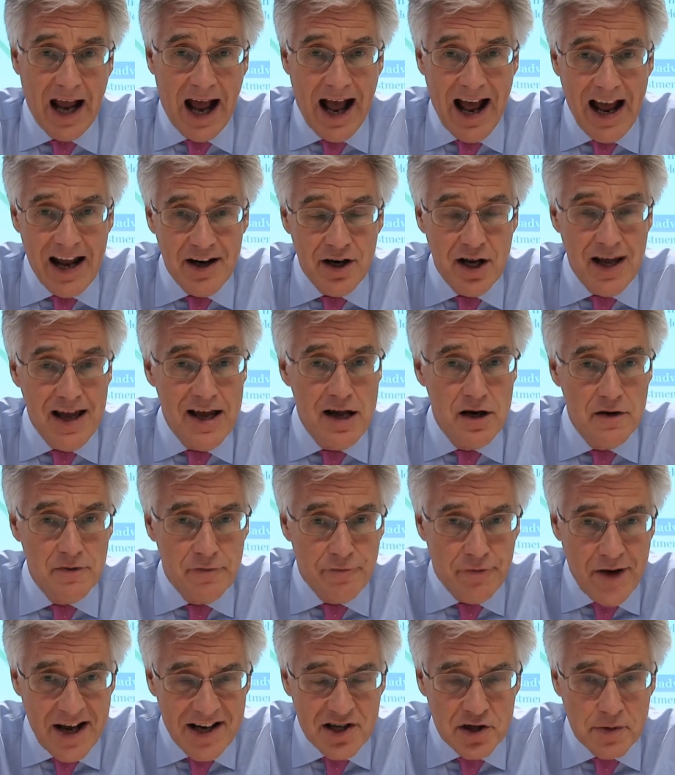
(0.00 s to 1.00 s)
an
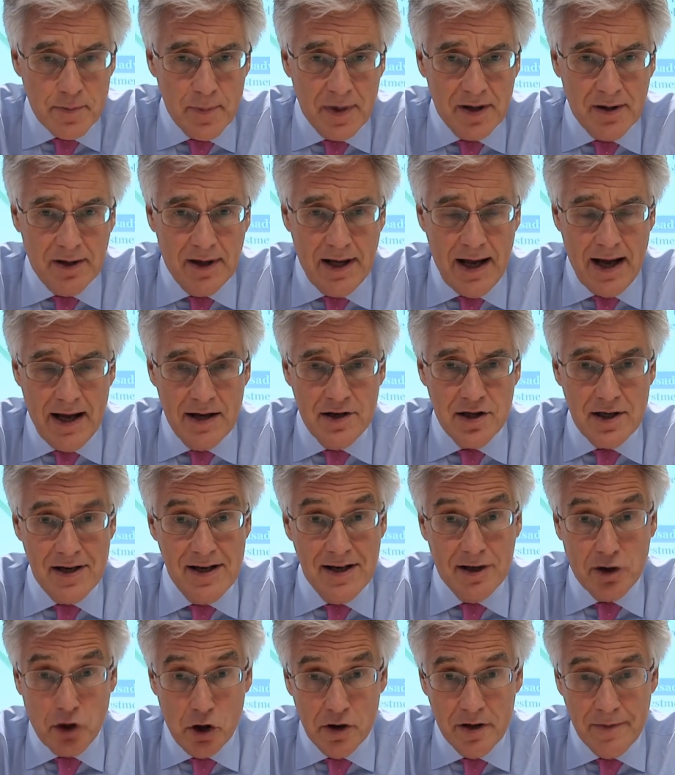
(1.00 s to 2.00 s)
investment-led
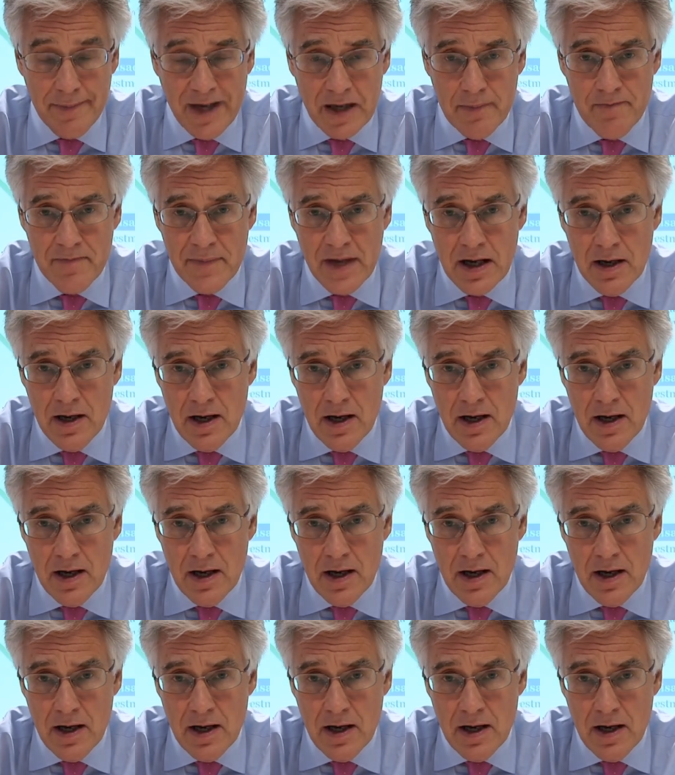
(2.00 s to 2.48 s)
economy.